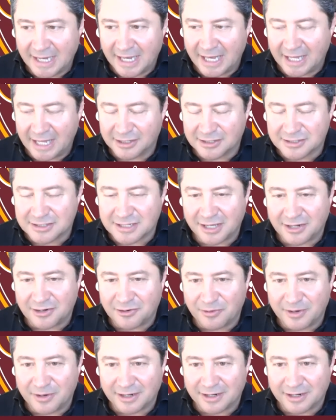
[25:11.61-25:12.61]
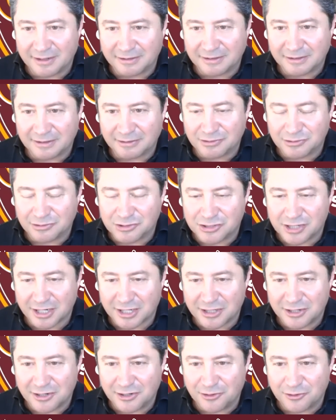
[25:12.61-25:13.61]
And it's kind of weird to
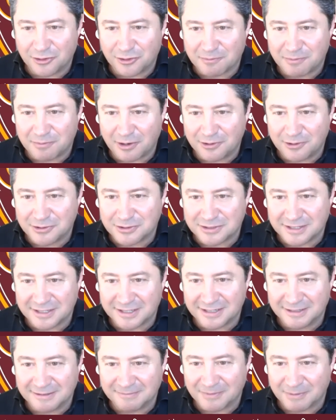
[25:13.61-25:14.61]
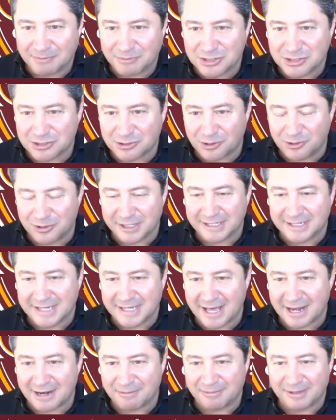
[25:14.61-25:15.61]
checking the New York Post, and I'm scrolling
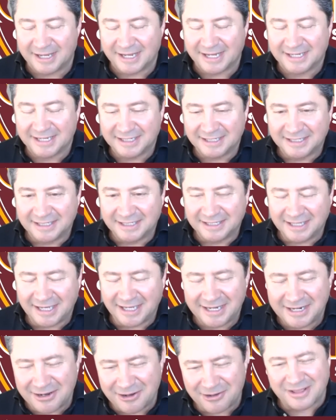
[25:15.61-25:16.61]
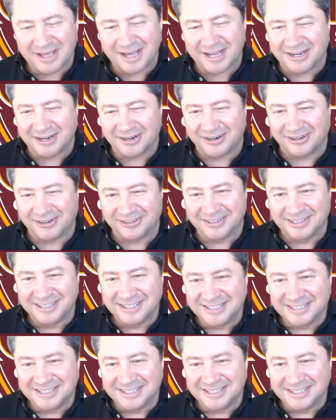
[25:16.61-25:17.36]
down. I'm like, I know that girl.